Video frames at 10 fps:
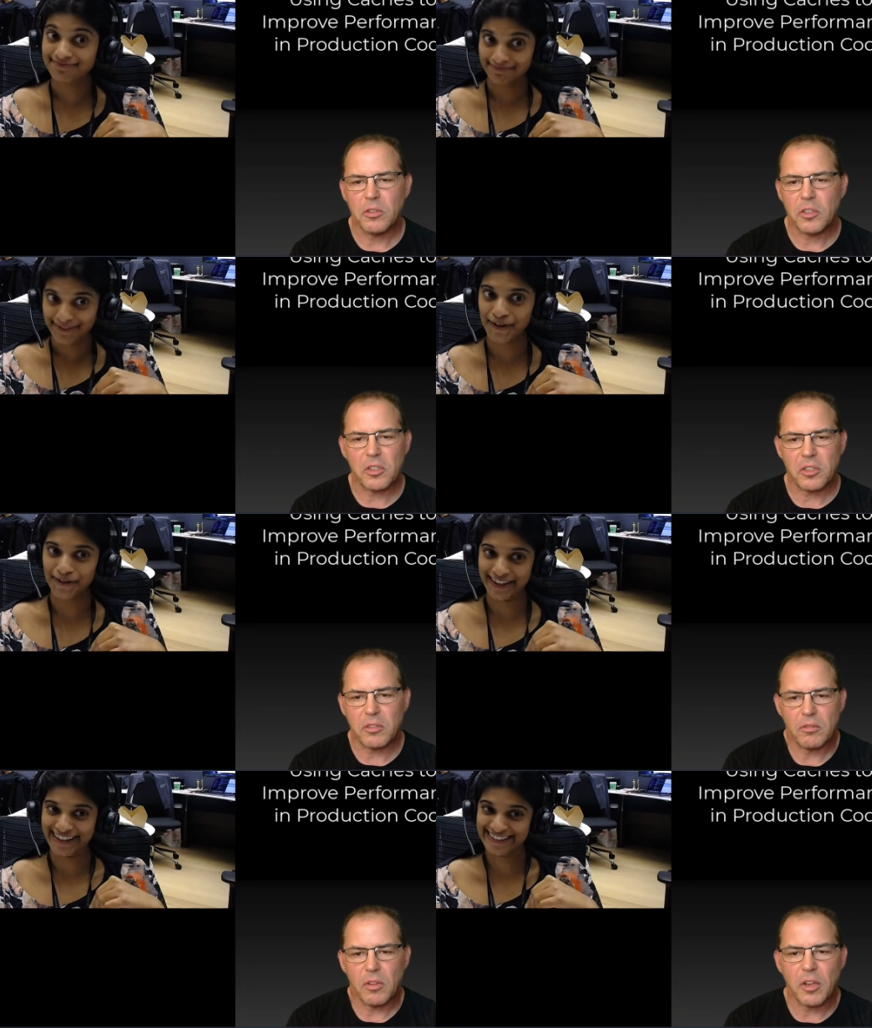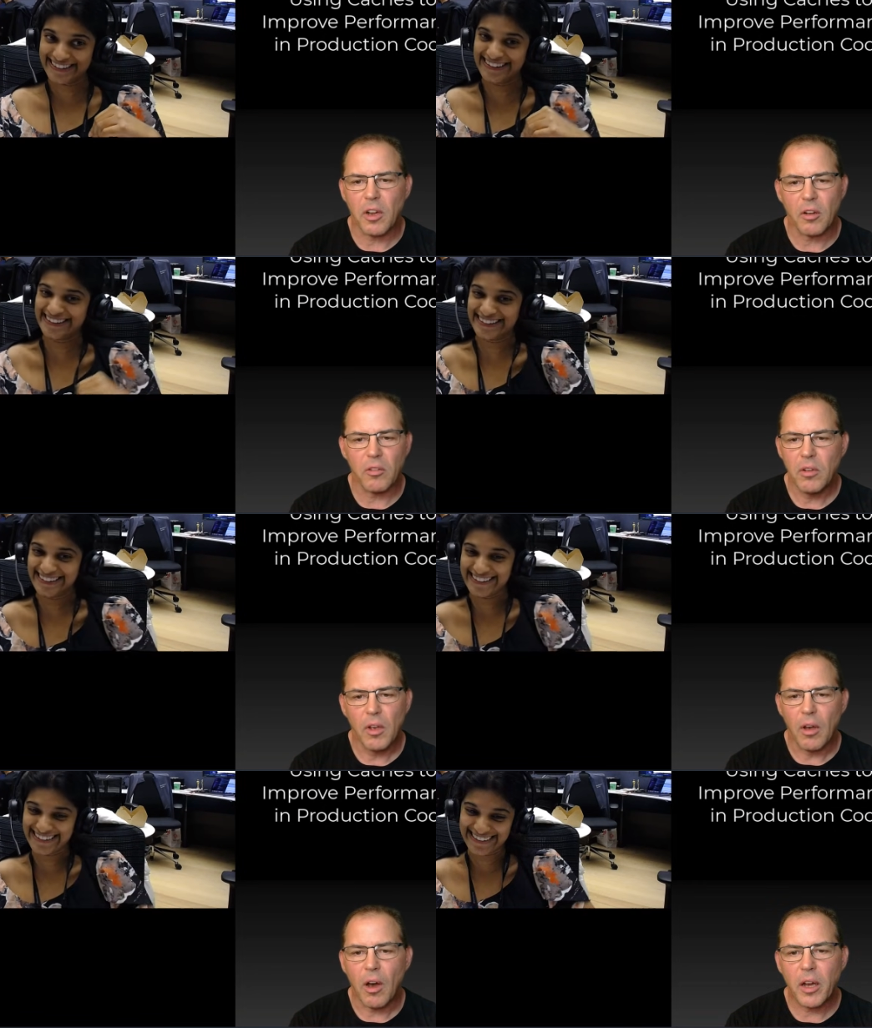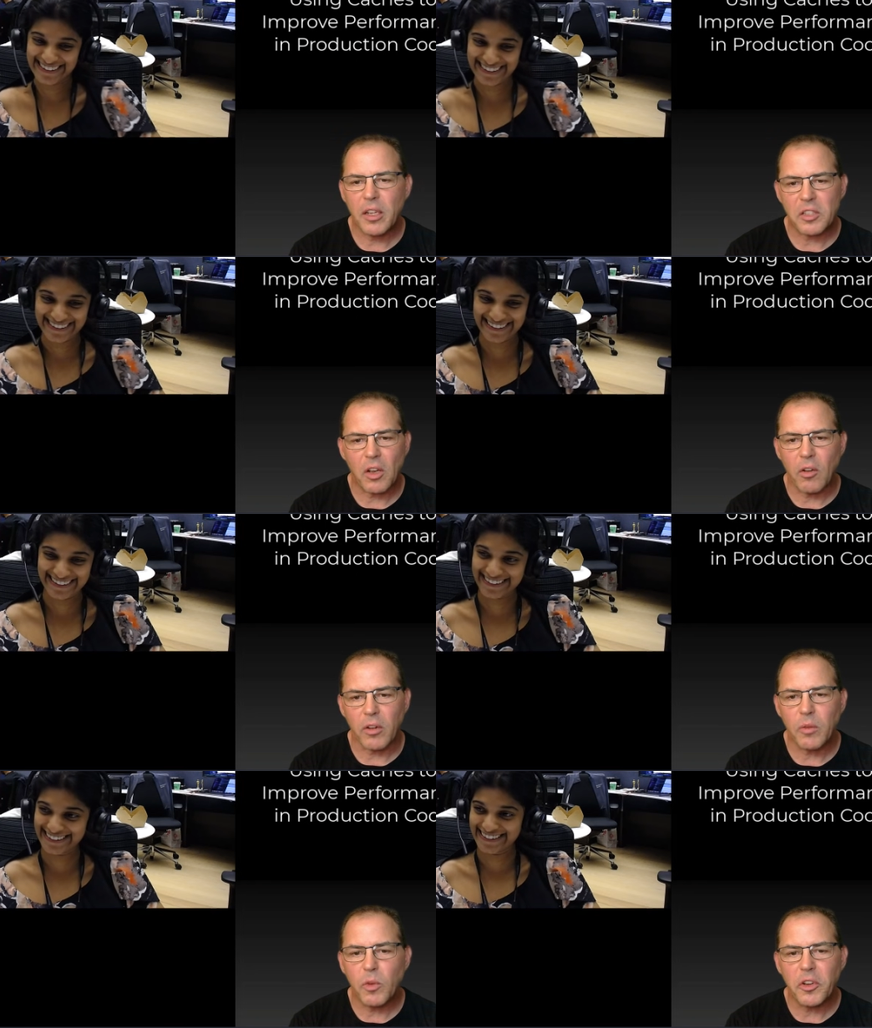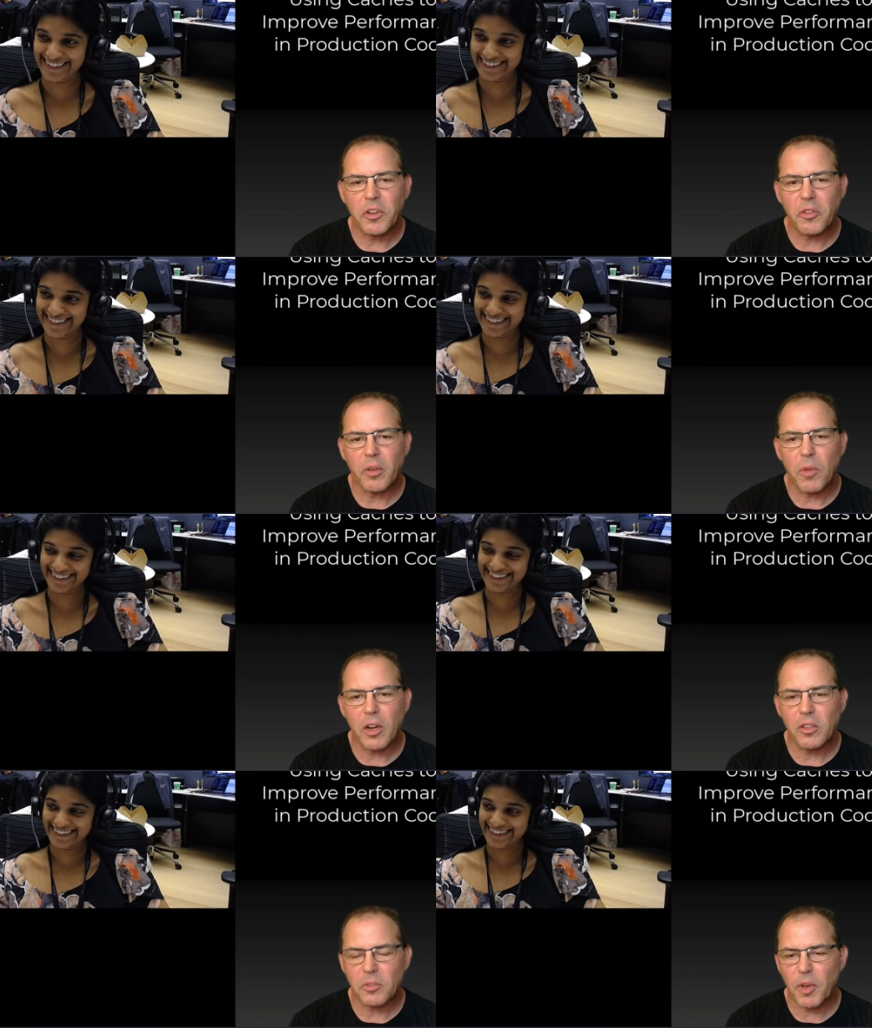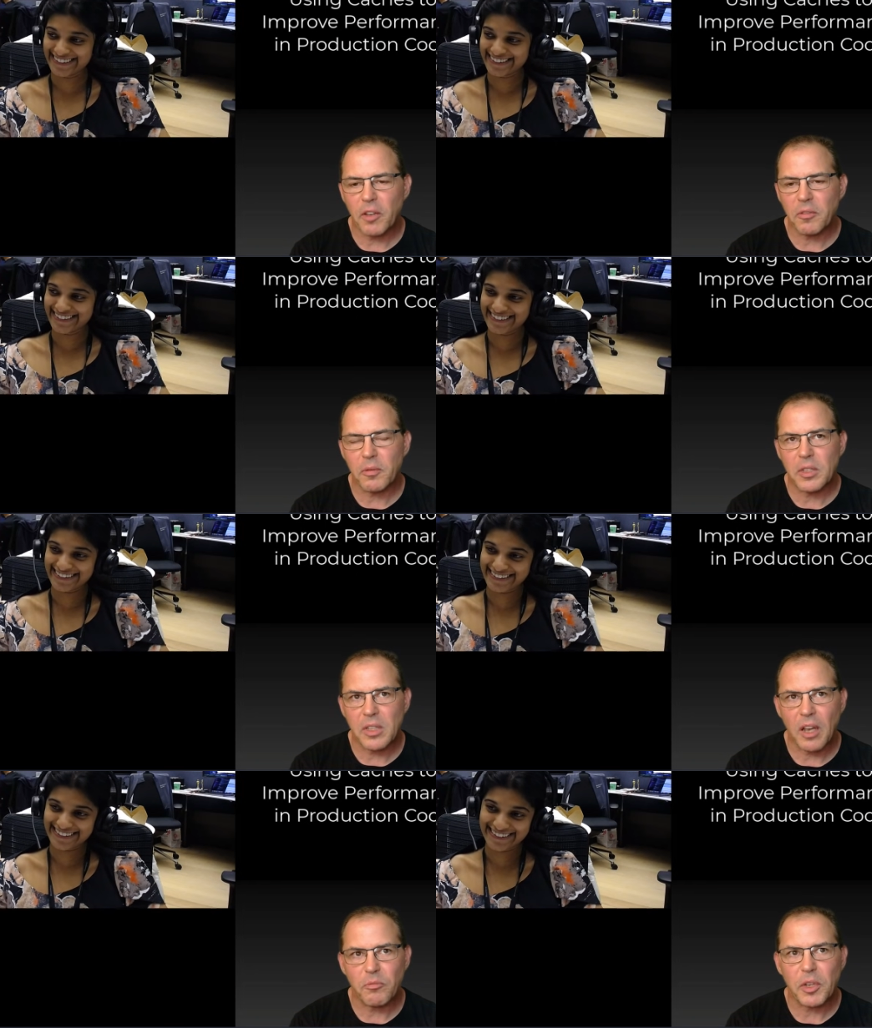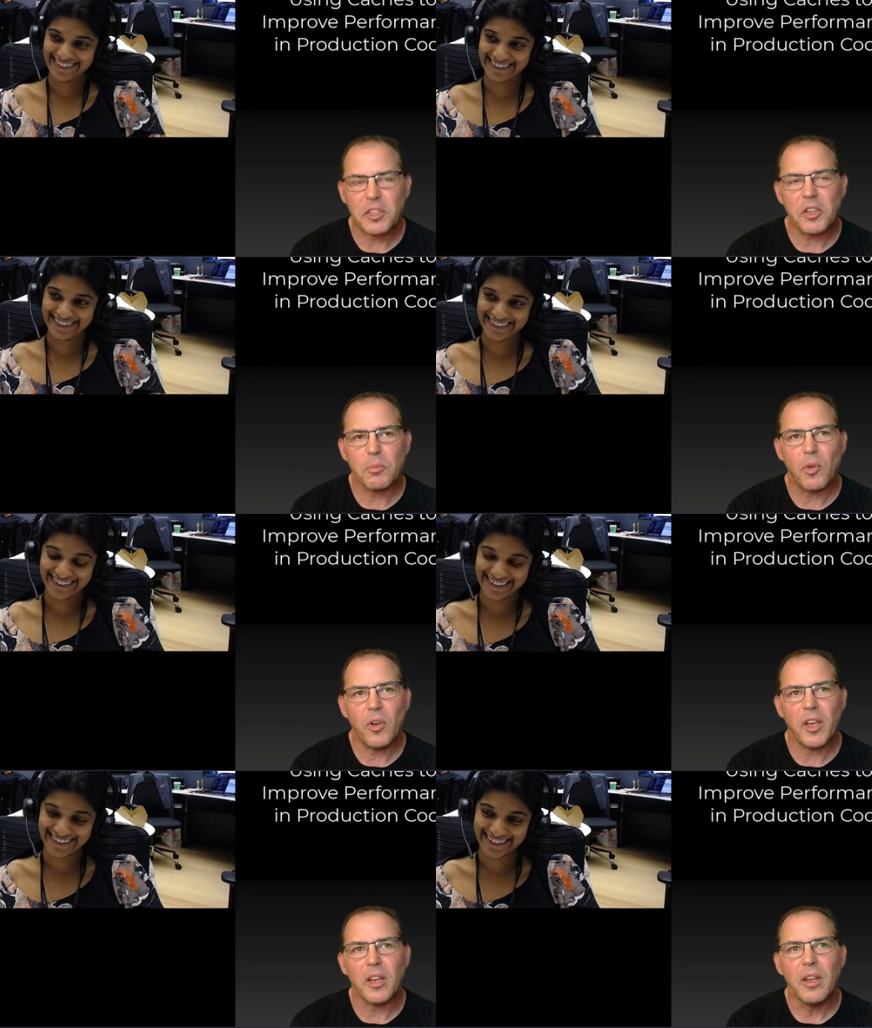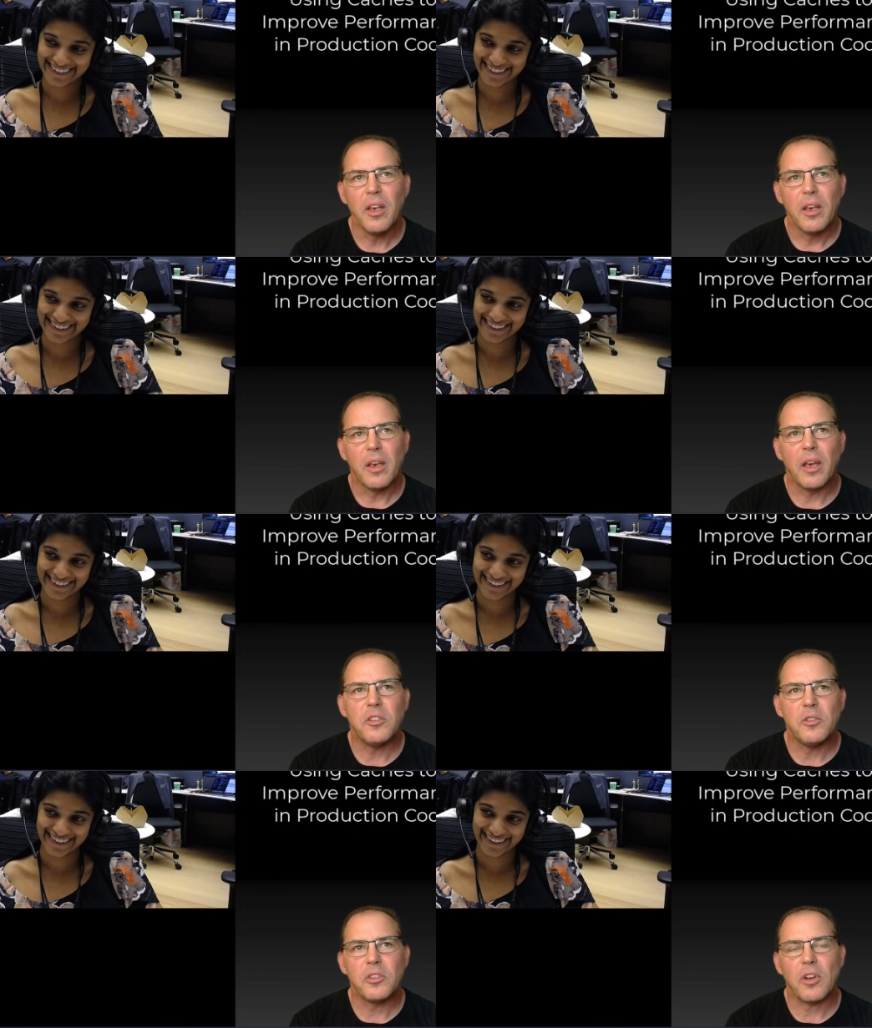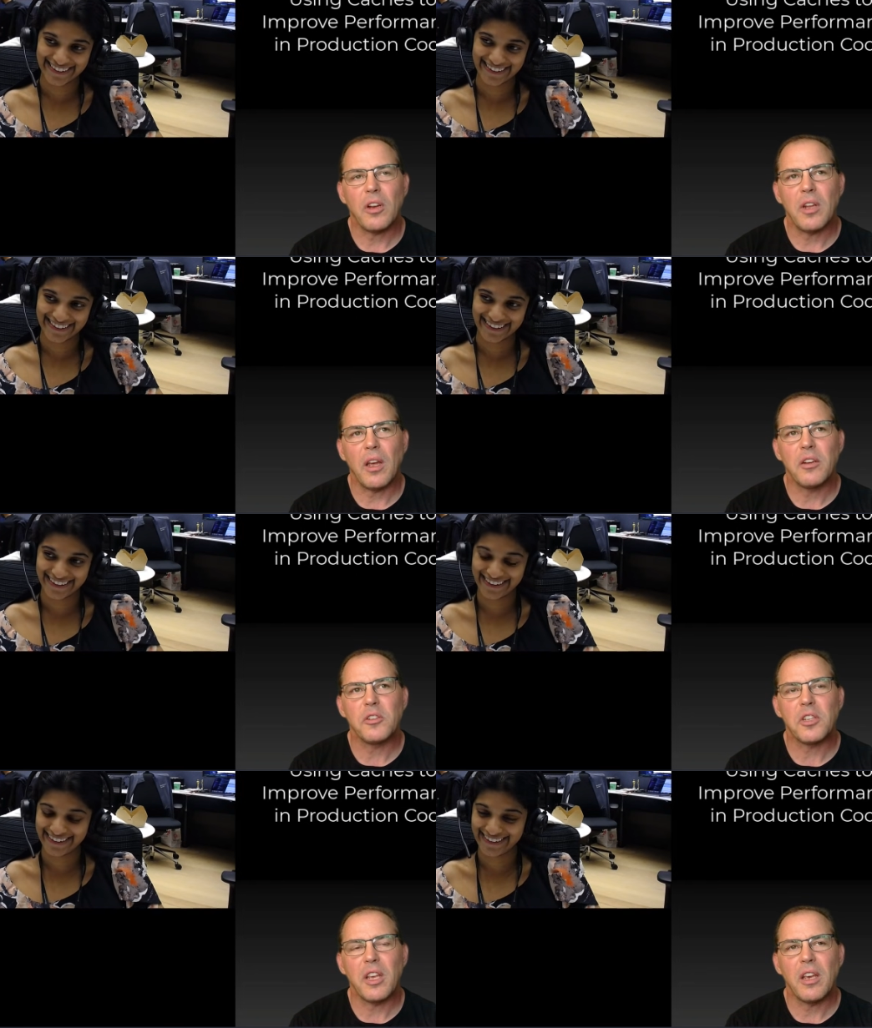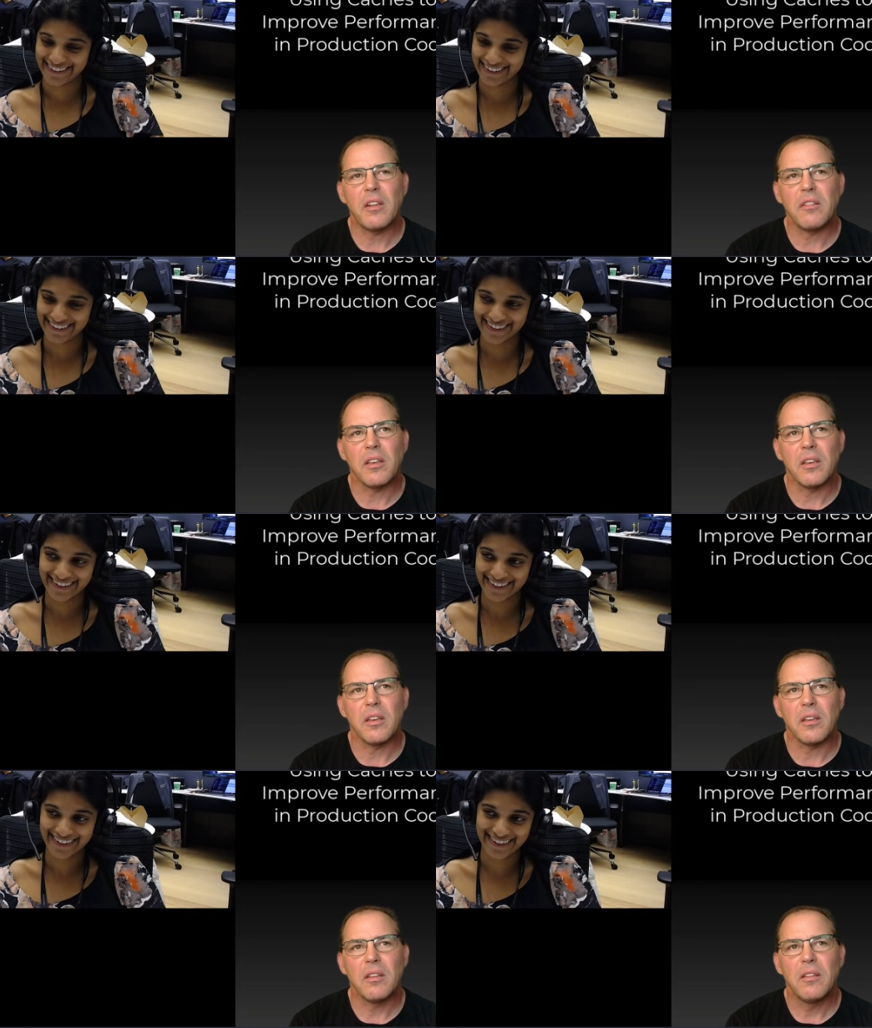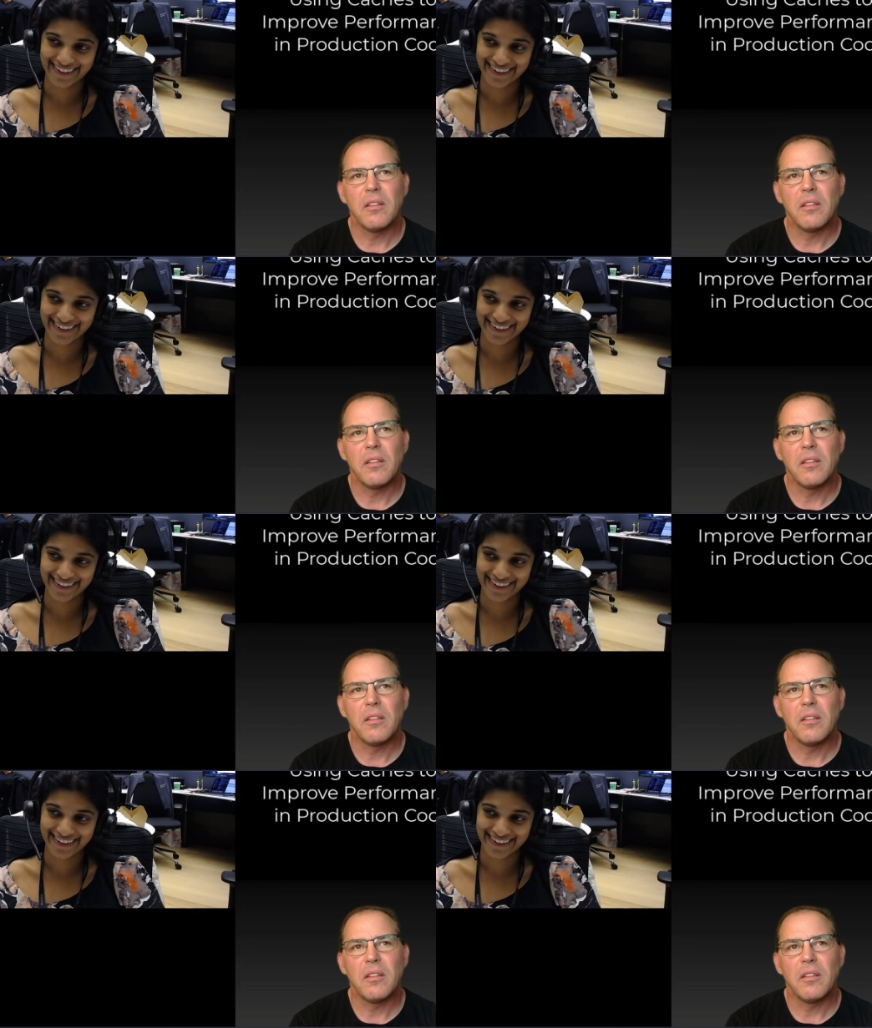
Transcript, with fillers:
Speaker 1: Just oh, yes. you know, on its own and when you're doing modern stuff stuff but to your point as you start to understand the